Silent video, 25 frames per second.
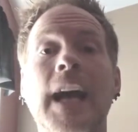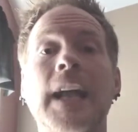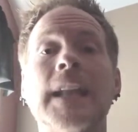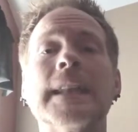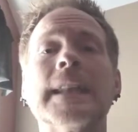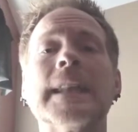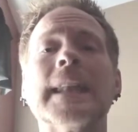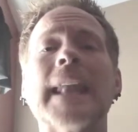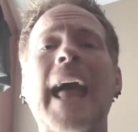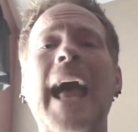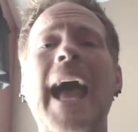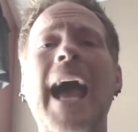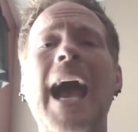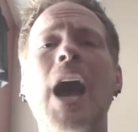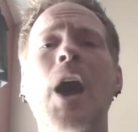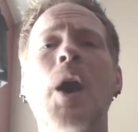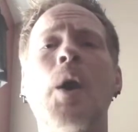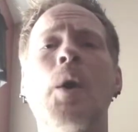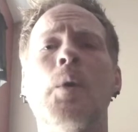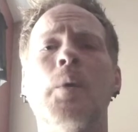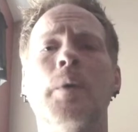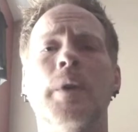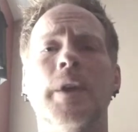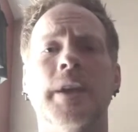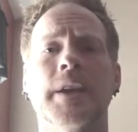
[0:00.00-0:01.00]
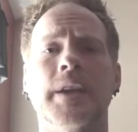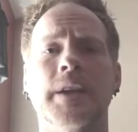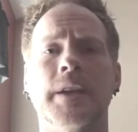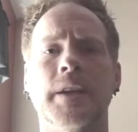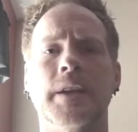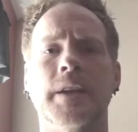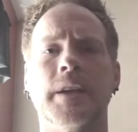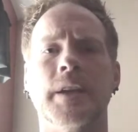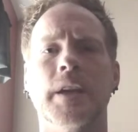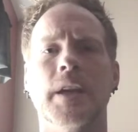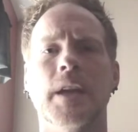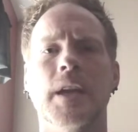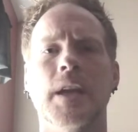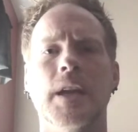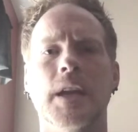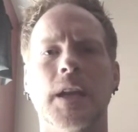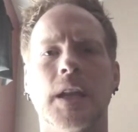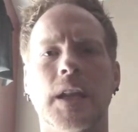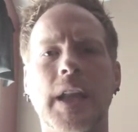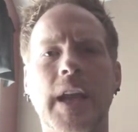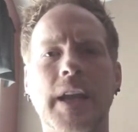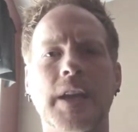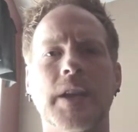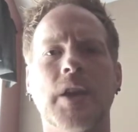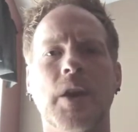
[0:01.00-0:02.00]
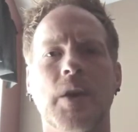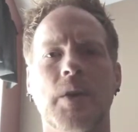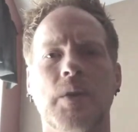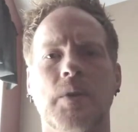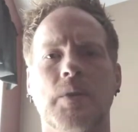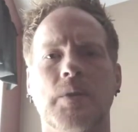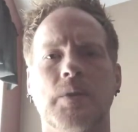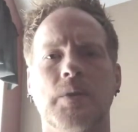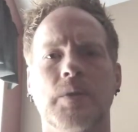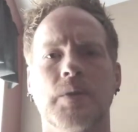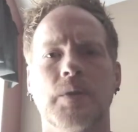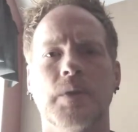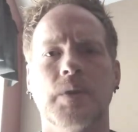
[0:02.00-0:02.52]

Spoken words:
allowing, let go.